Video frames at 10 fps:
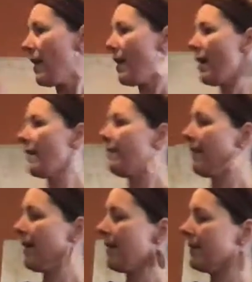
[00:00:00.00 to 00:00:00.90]
I
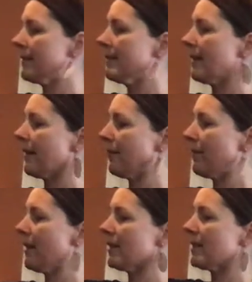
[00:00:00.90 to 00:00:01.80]
found
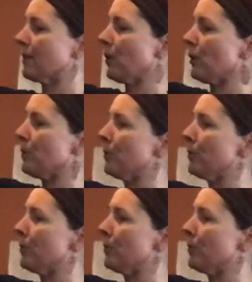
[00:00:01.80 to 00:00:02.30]
some smoke